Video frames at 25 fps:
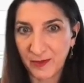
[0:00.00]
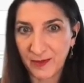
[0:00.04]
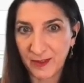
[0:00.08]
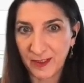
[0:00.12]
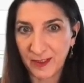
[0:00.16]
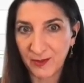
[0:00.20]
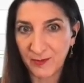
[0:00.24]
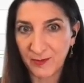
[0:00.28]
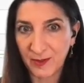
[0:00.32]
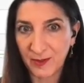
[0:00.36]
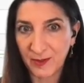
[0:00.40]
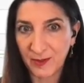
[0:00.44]

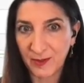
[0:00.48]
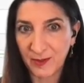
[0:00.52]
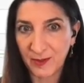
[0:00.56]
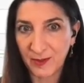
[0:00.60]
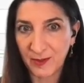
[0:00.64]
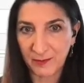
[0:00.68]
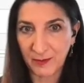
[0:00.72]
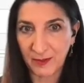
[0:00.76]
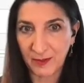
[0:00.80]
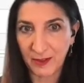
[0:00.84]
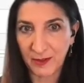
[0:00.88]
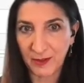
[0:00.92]
Think about
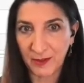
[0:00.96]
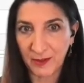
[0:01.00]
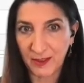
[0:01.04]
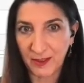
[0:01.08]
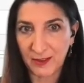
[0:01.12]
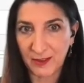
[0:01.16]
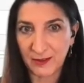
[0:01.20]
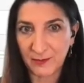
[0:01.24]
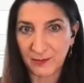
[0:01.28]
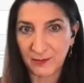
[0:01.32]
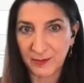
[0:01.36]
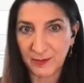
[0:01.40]
it a
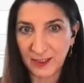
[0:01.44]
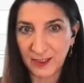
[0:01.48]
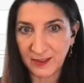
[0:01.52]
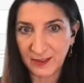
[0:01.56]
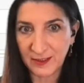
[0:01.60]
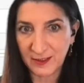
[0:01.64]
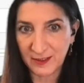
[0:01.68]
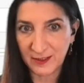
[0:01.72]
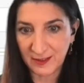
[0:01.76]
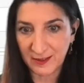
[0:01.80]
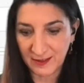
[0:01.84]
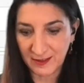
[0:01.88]
little
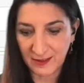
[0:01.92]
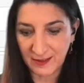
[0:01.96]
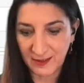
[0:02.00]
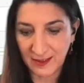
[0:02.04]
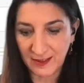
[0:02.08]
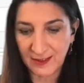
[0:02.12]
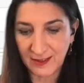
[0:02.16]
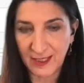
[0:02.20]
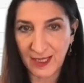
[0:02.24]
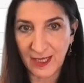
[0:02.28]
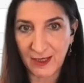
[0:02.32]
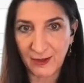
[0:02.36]
bit,
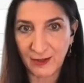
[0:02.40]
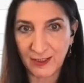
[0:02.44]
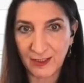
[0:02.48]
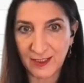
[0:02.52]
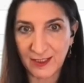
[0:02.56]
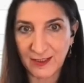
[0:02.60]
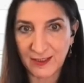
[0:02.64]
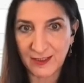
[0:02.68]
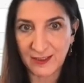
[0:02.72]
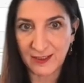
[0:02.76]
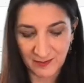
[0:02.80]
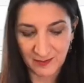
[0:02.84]
and now
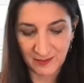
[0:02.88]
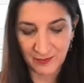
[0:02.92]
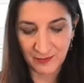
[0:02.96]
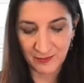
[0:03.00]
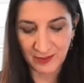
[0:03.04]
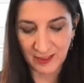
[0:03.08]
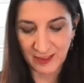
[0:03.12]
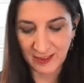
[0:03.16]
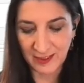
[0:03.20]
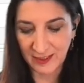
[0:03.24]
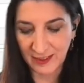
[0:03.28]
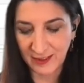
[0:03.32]
let's
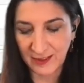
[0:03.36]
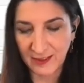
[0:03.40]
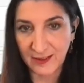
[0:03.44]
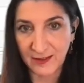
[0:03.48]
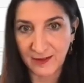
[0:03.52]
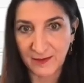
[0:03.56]
print it.